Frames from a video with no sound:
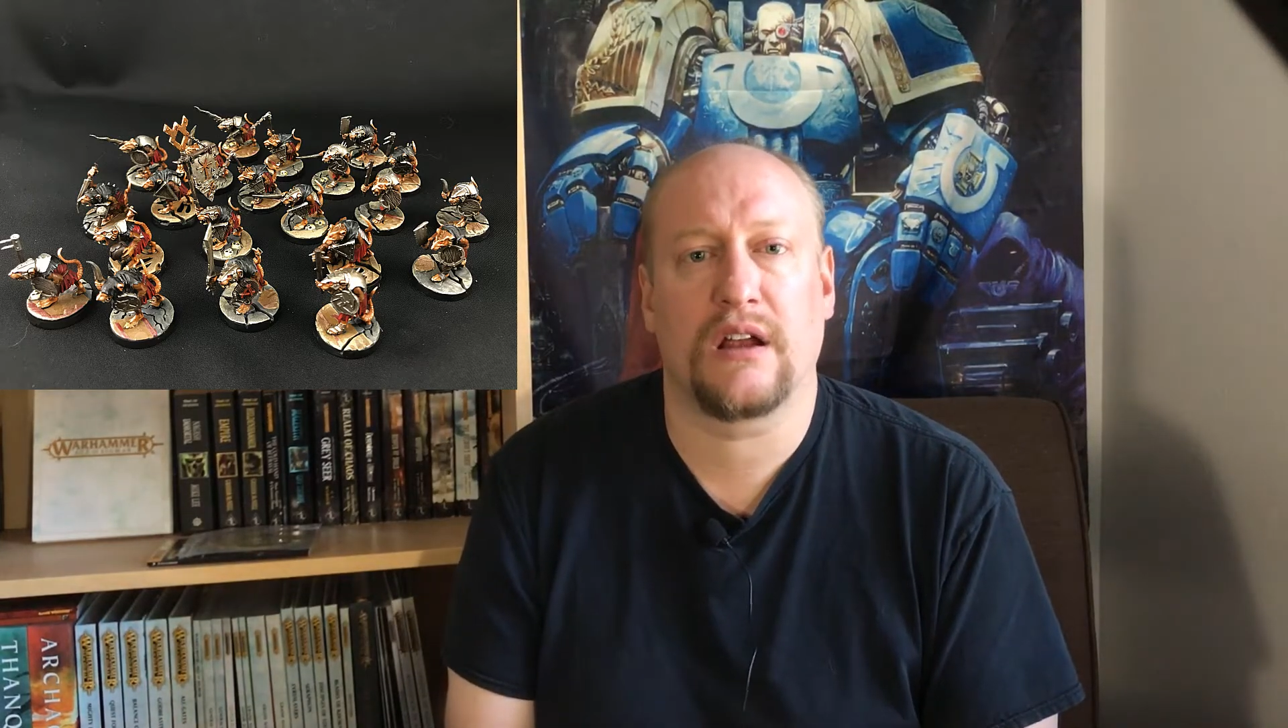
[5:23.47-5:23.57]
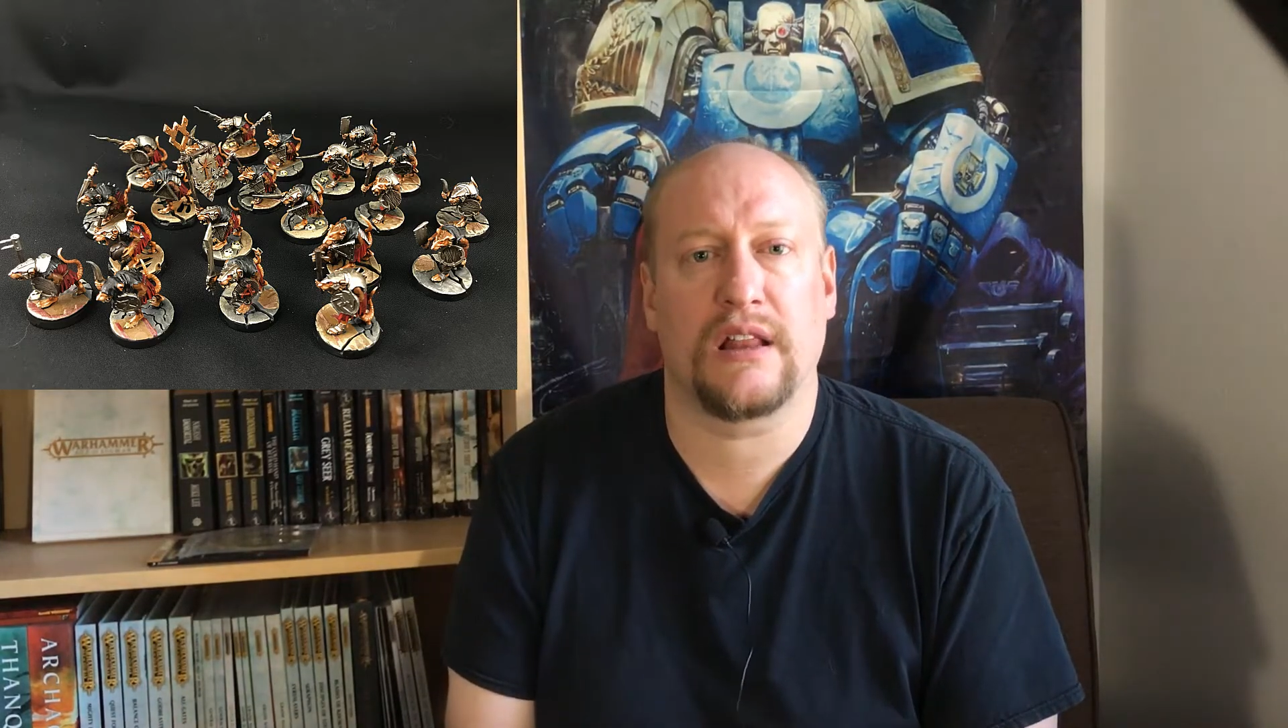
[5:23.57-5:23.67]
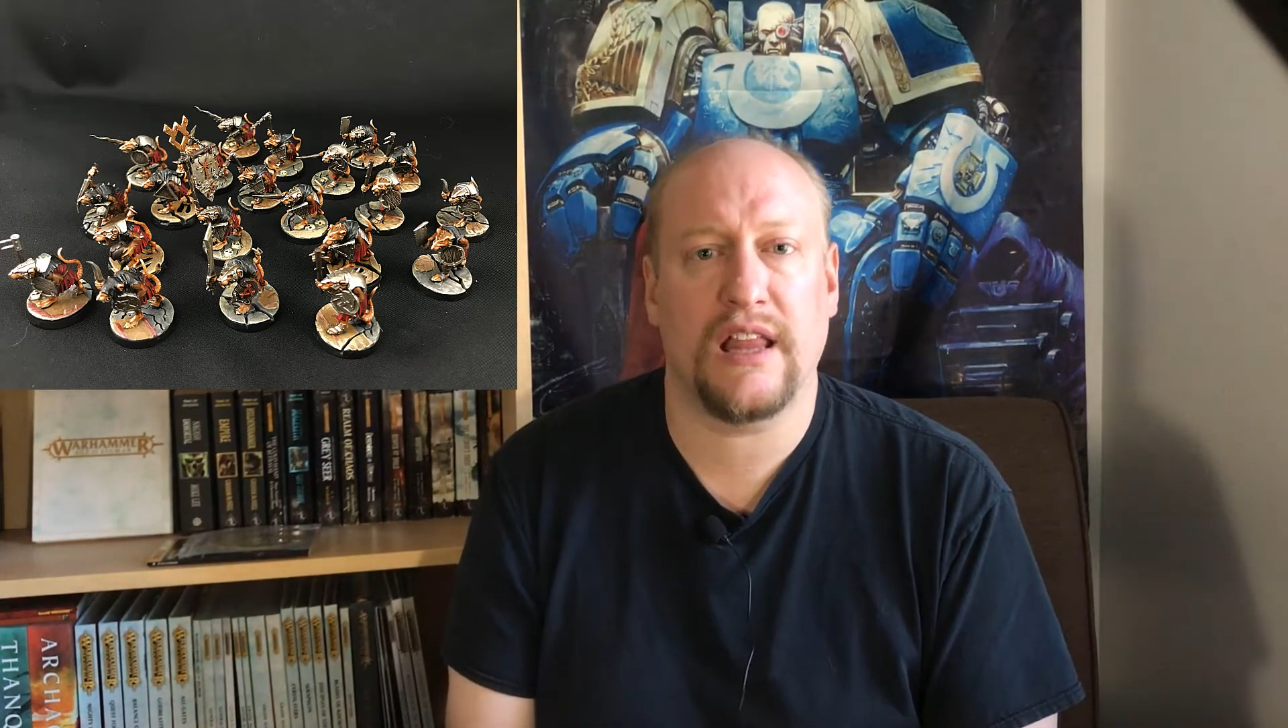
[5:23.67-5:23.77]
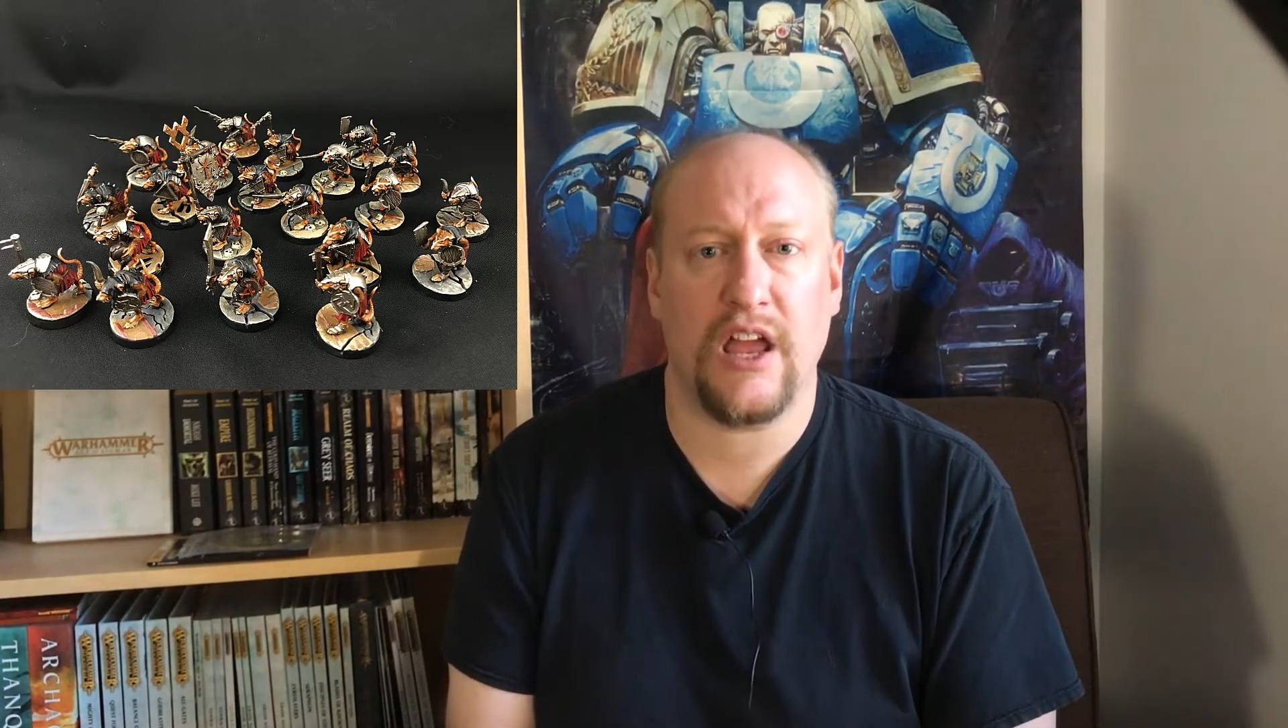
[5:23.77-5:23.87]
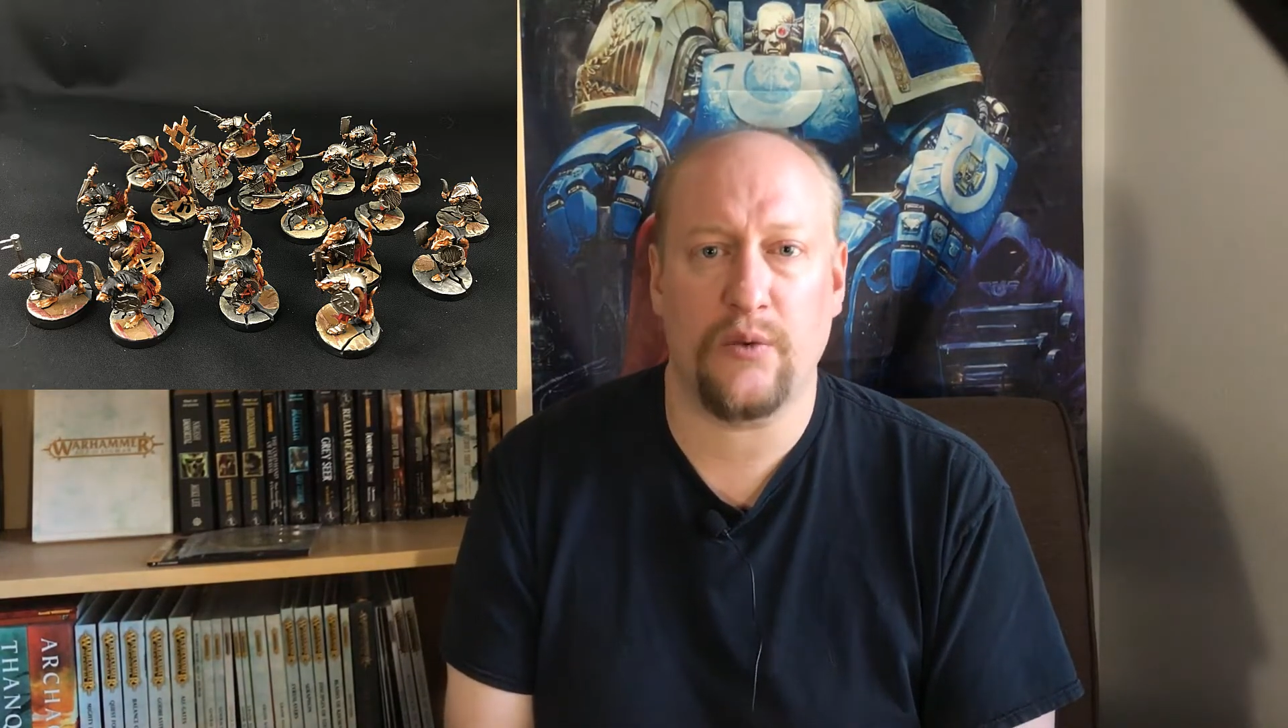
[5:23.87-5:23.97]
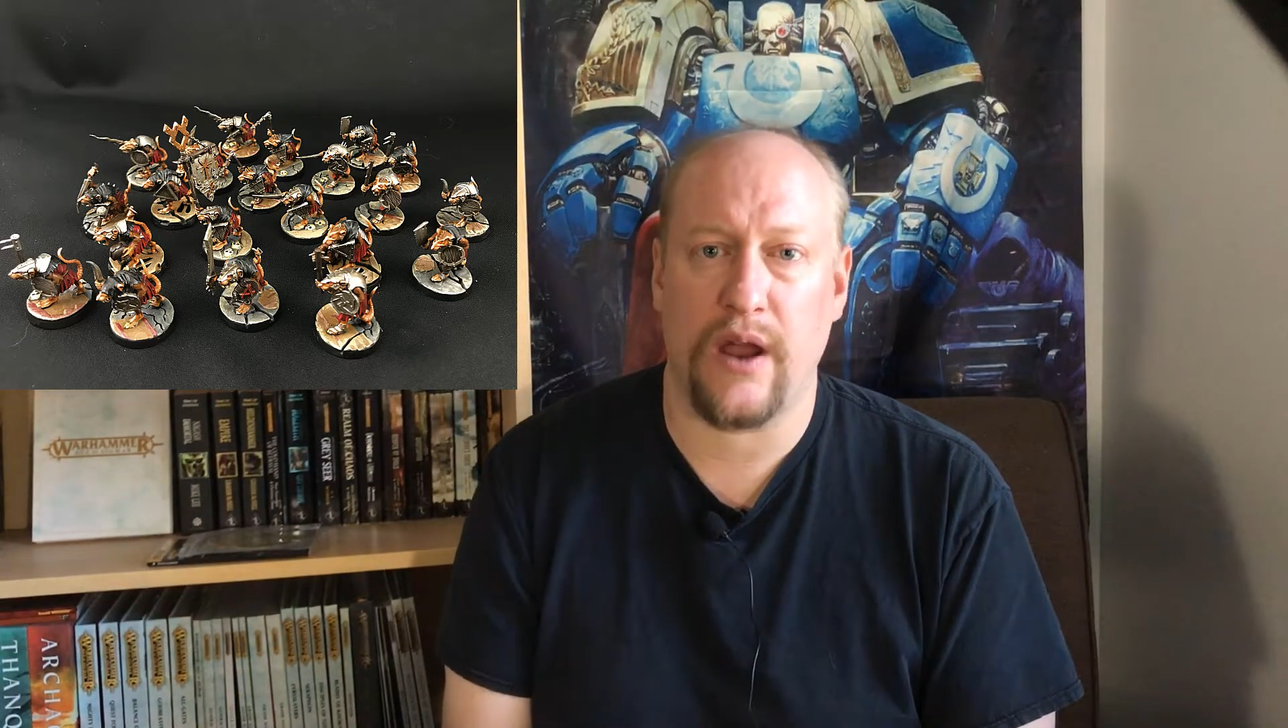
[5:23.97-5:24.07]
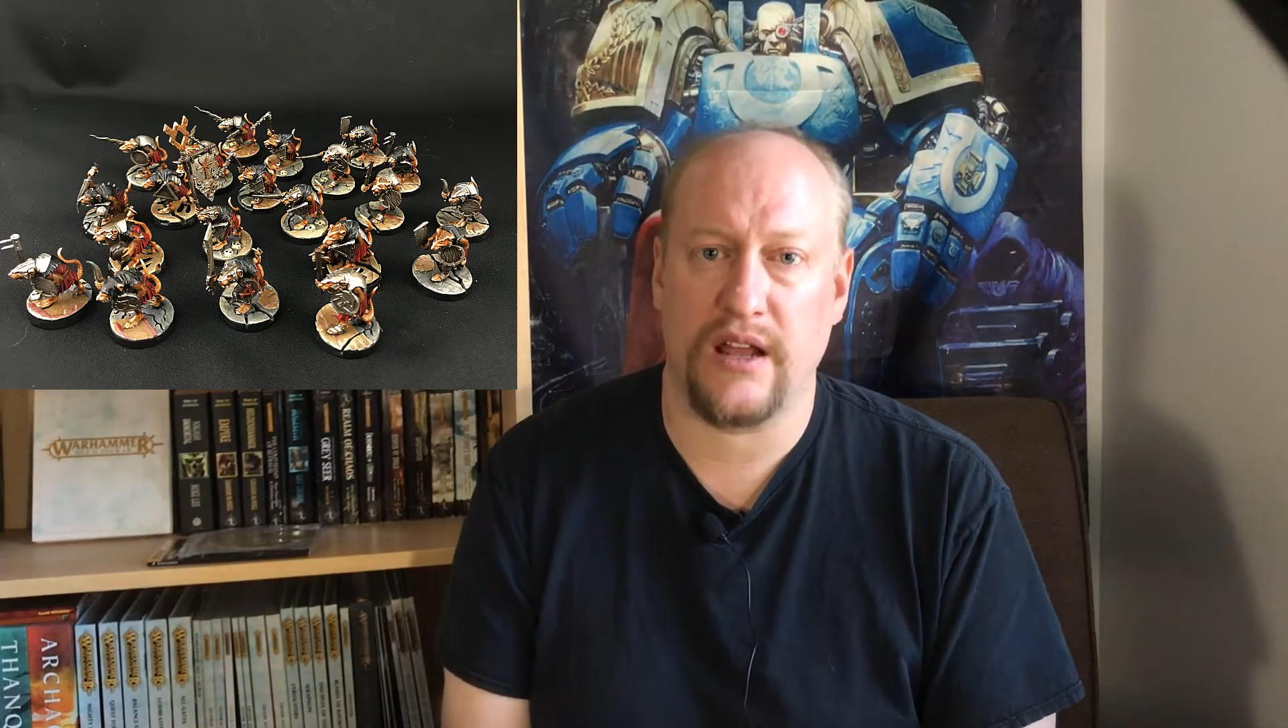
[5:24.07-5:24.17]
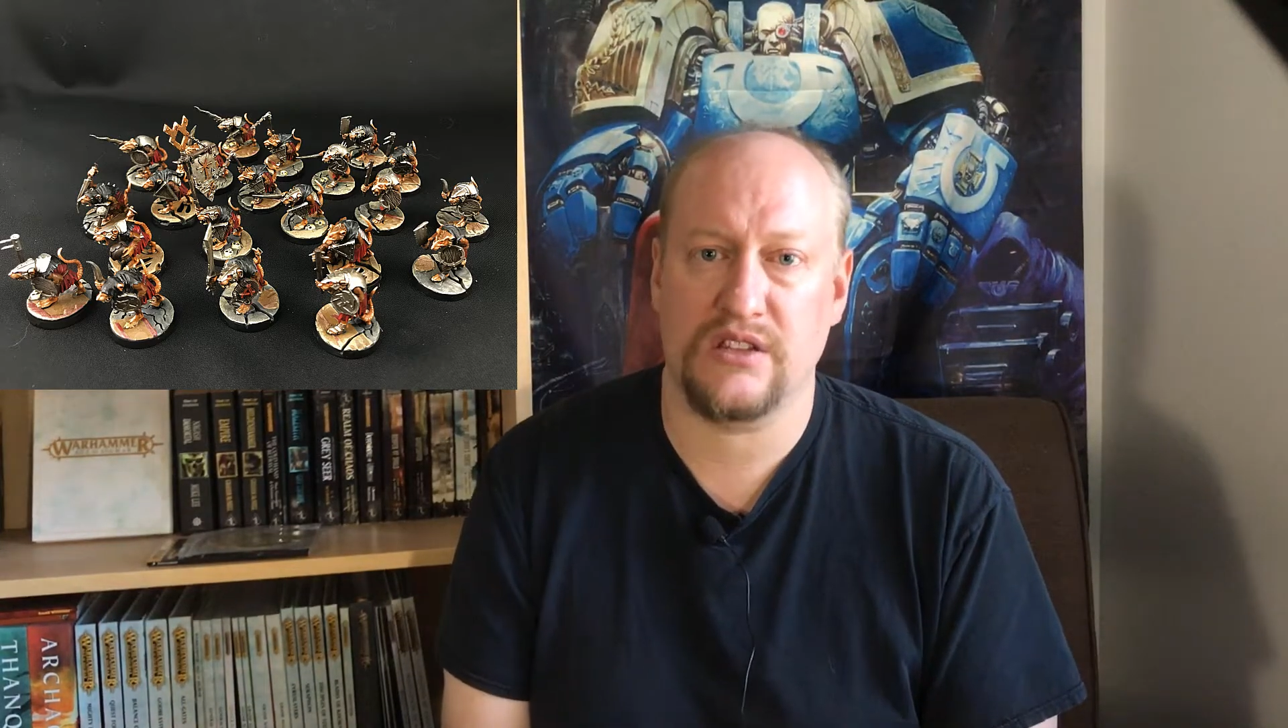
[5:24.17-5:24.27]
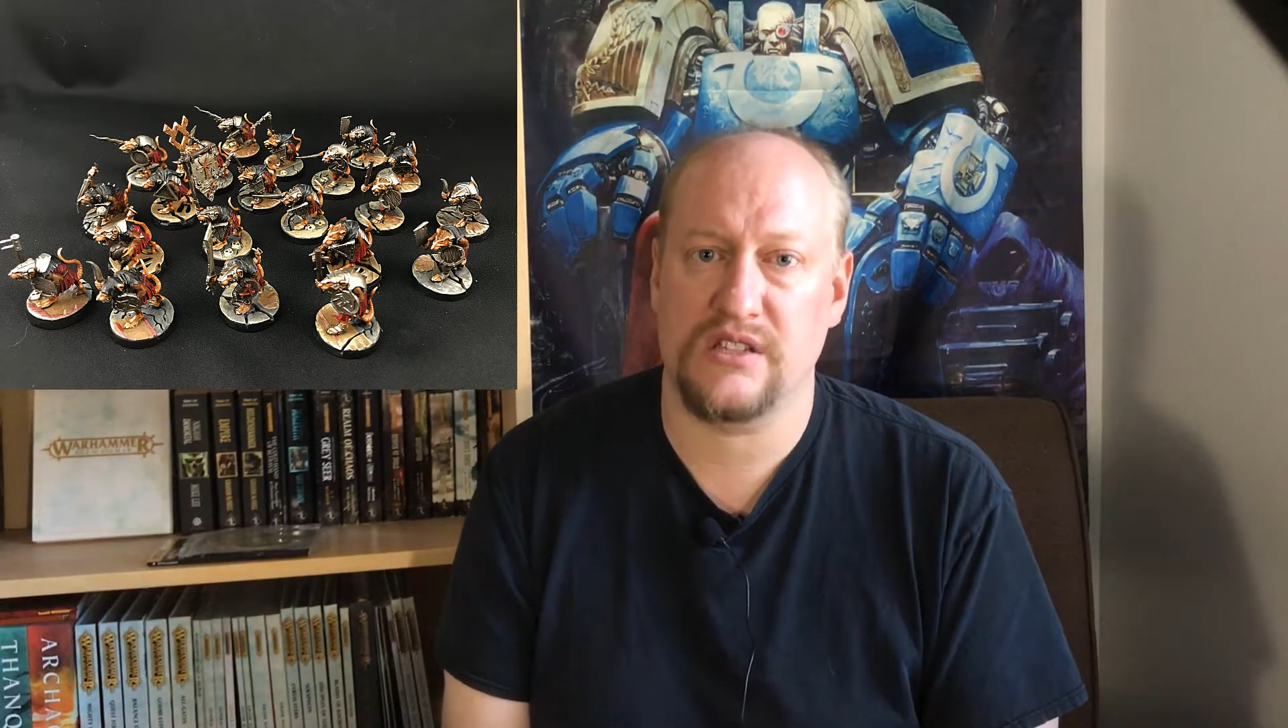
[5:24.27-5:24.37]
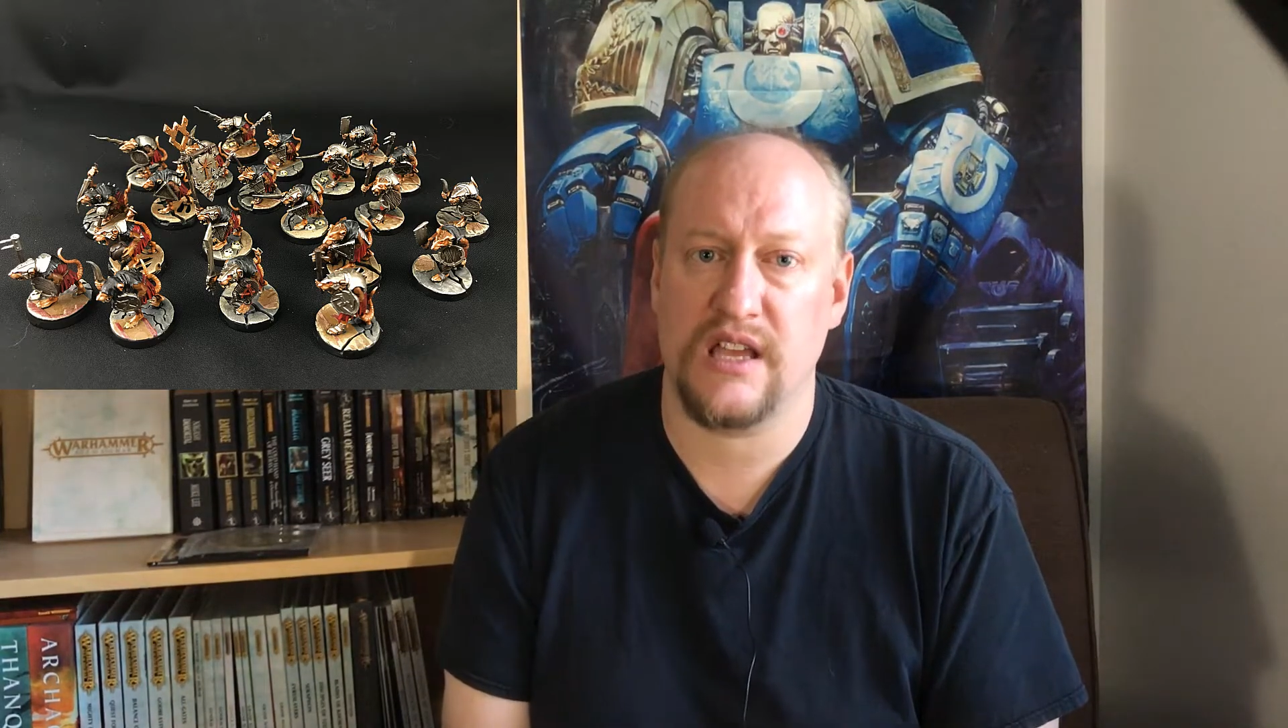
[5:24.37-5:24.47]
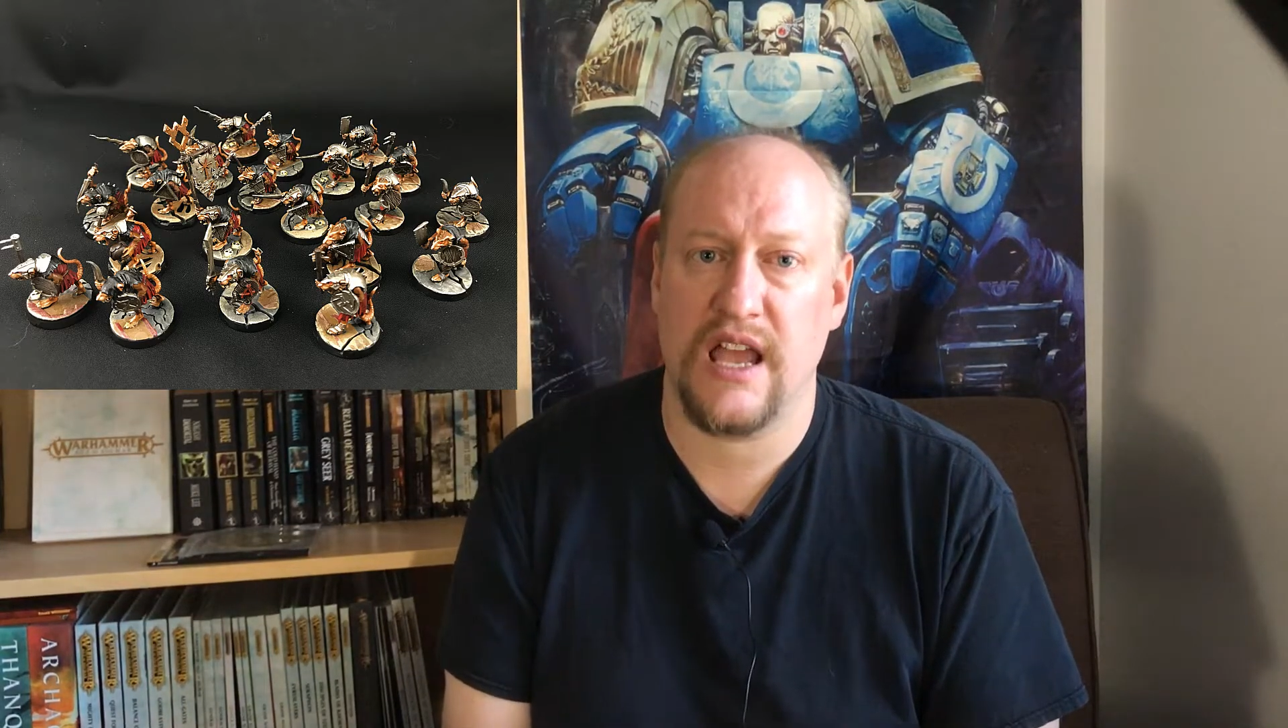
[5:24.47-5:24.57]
clan rats